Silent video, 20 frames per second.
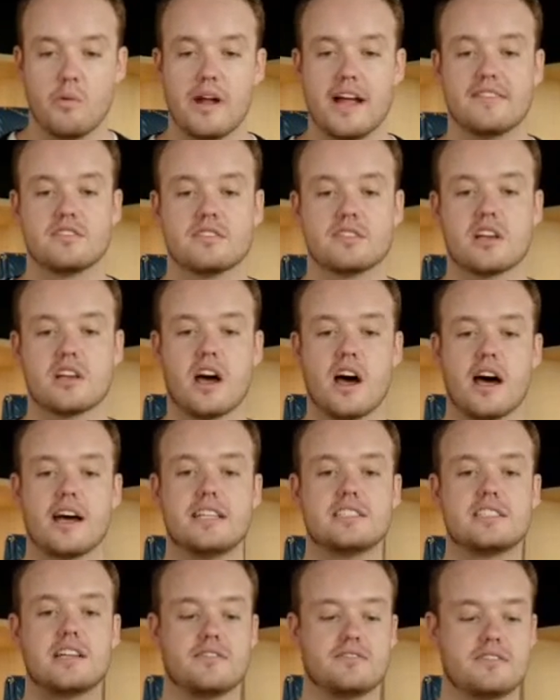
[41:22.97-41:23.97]
We have
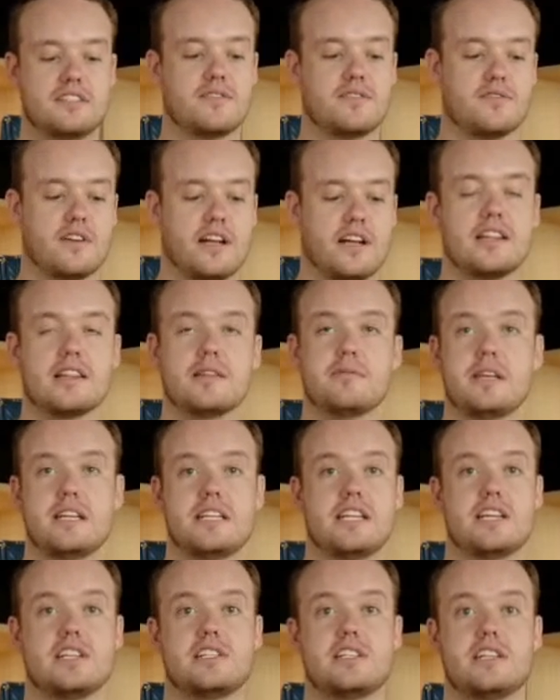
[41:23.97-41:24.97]
tons of different
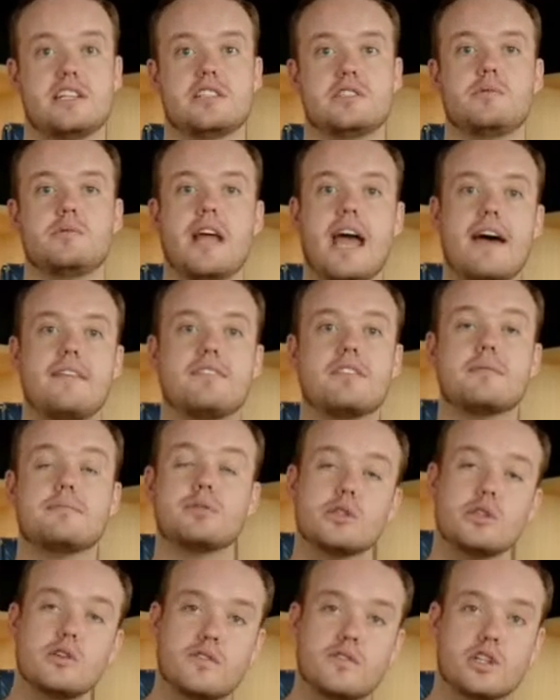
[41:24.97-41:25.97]
limited editions. We have the
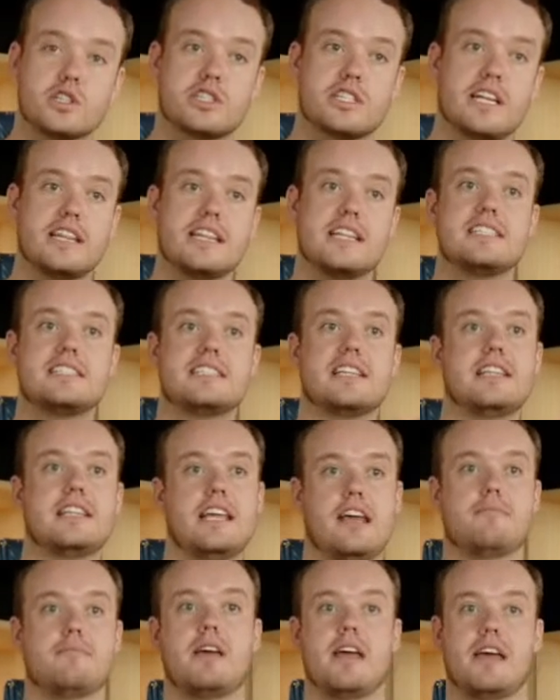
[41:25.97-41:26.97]
blue version in this and
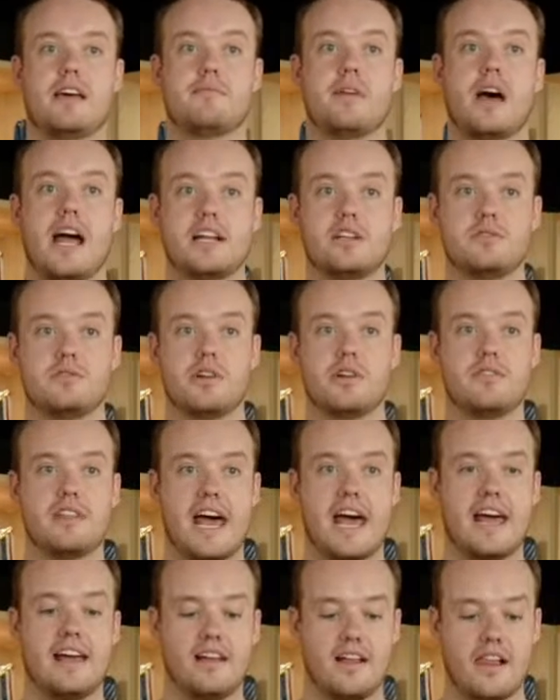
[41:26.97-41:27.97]
the MM. I do know
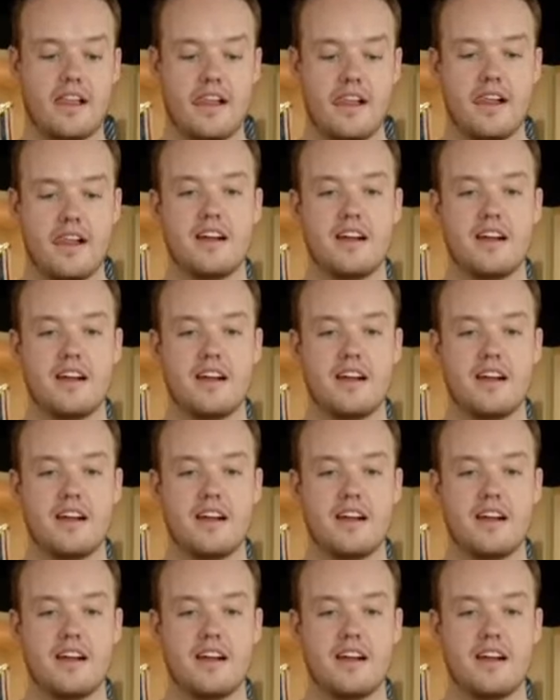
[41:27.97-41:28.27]
that.